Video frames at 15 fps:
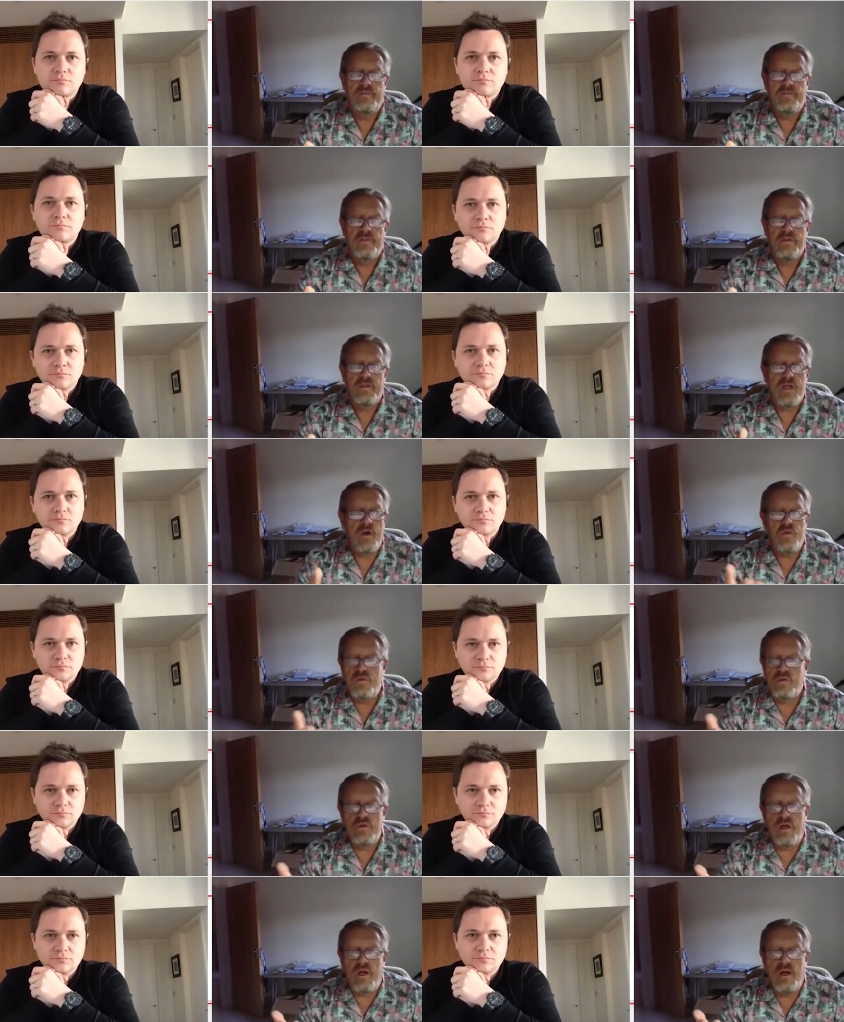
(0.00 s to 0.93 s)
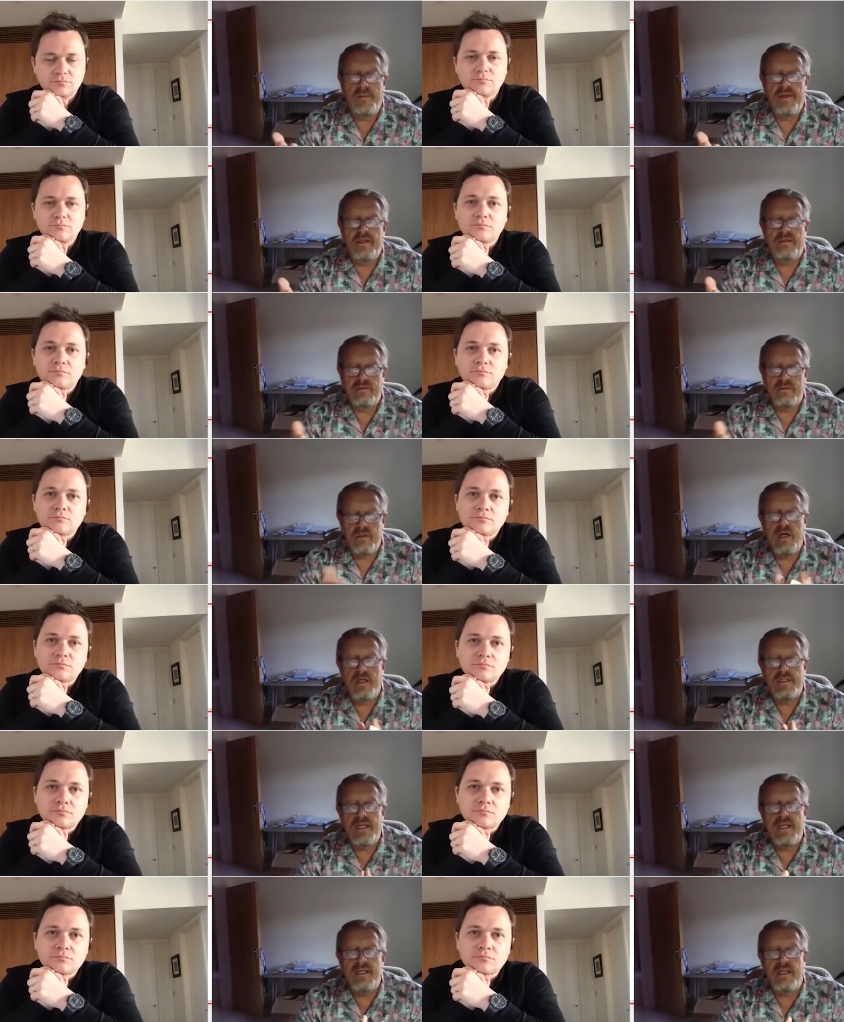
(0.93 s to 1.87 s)
Speaker 1: So I mean, I
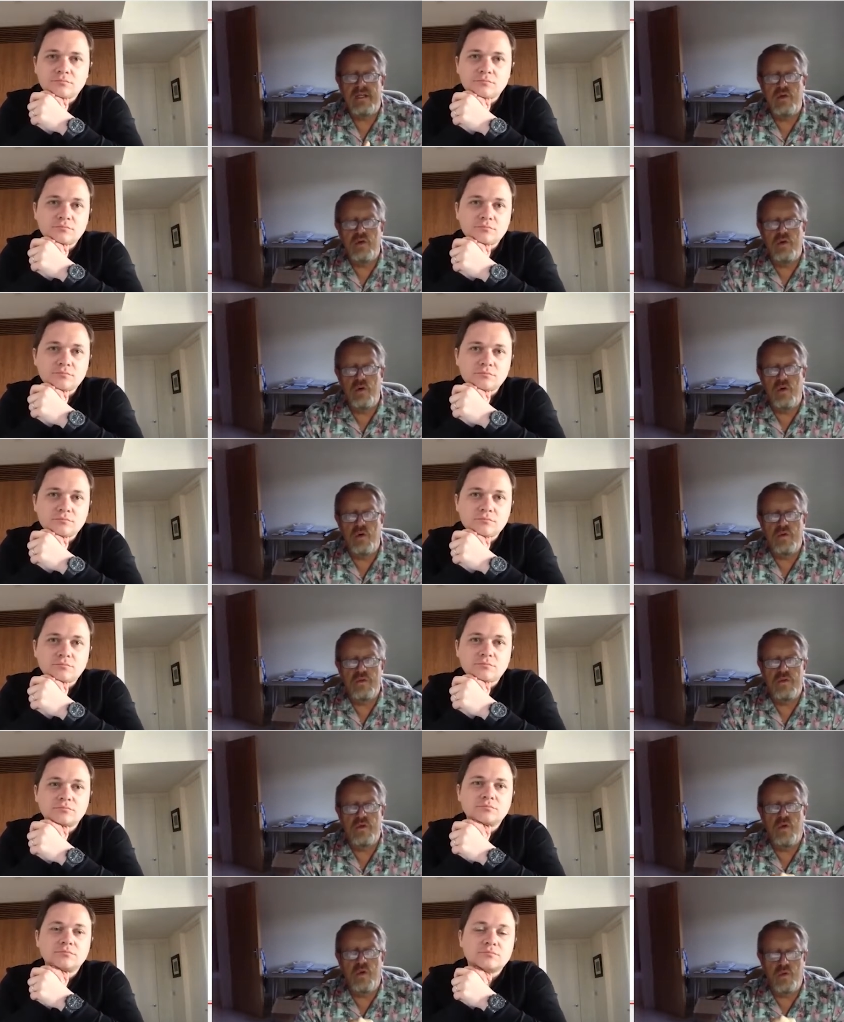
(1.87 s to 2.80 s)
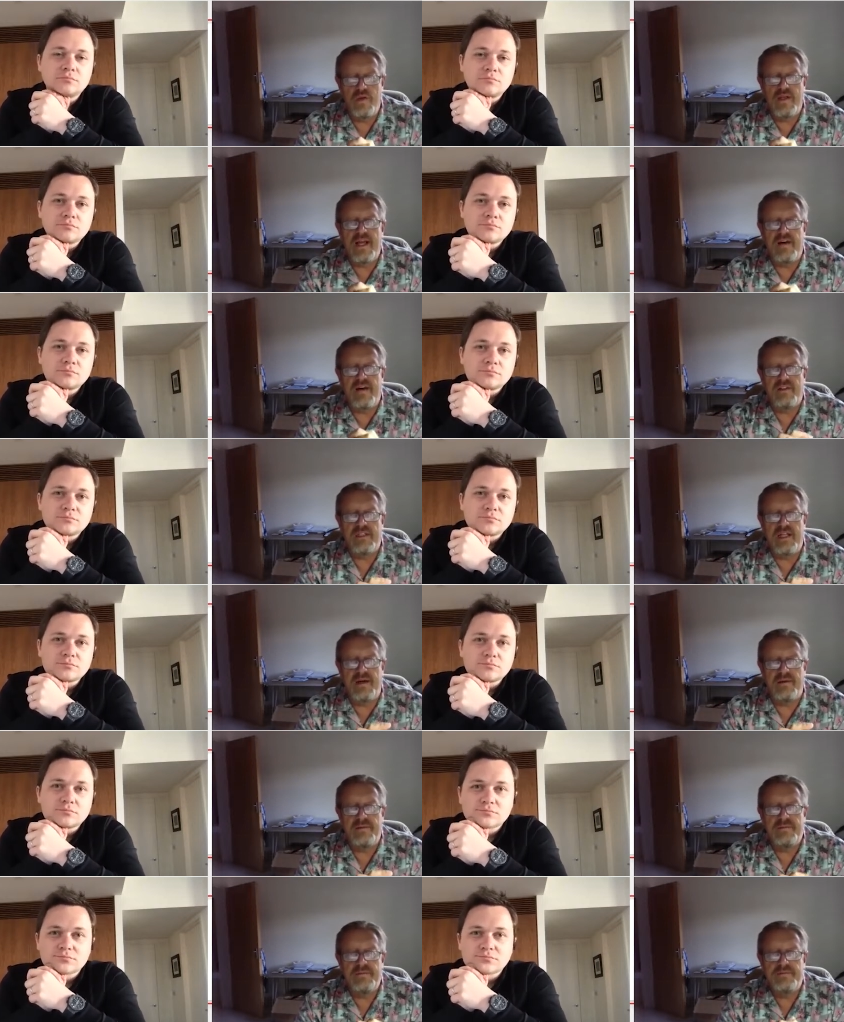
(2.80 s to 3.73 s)
take it you're all recovered now.
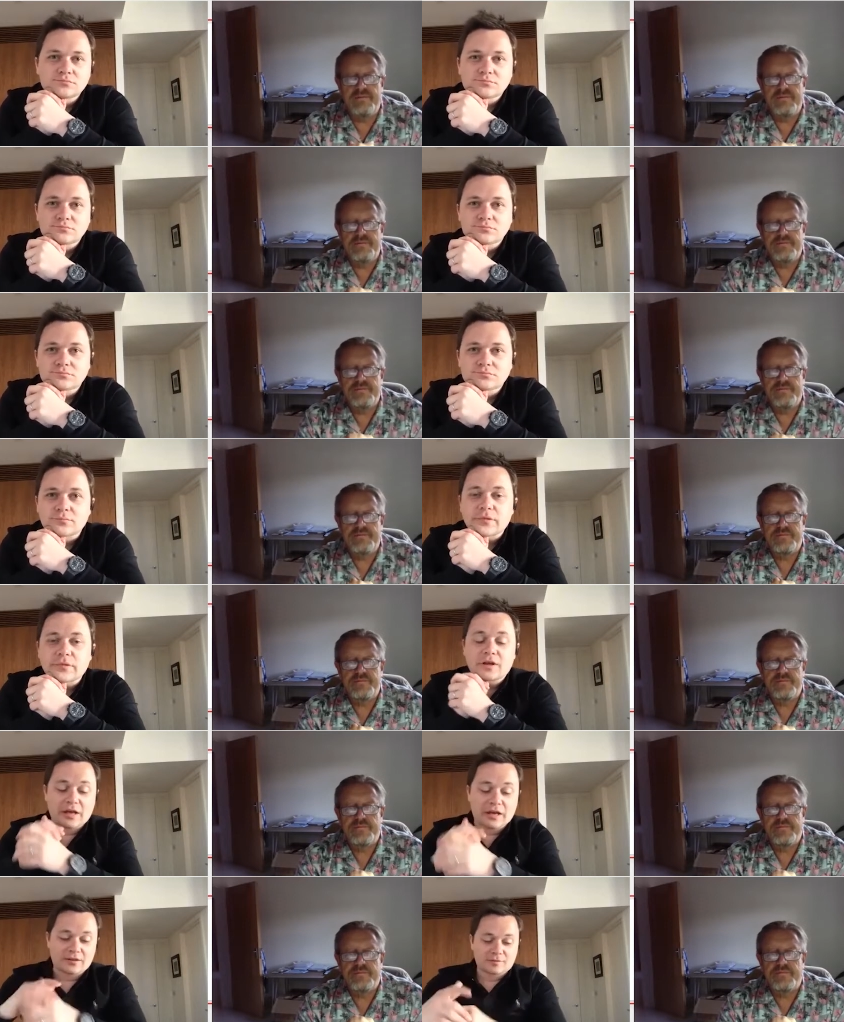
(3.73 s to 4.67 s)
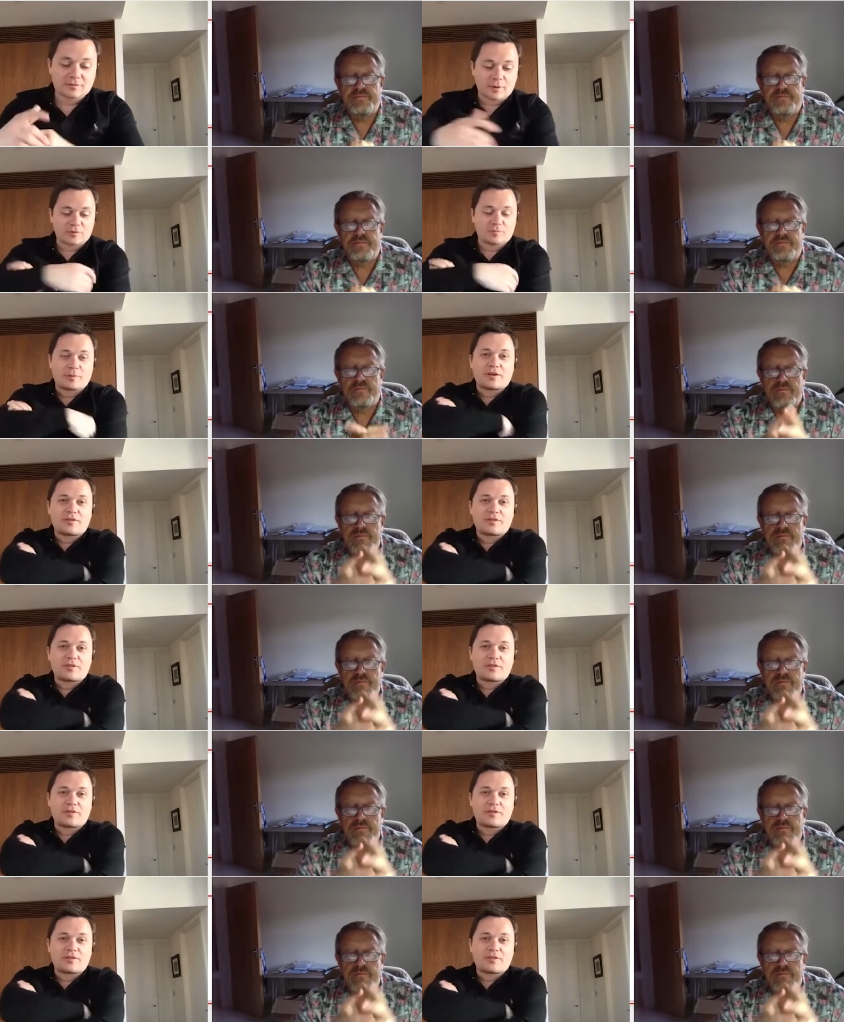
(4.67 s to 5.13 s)
Speaker 2: Yes, much better,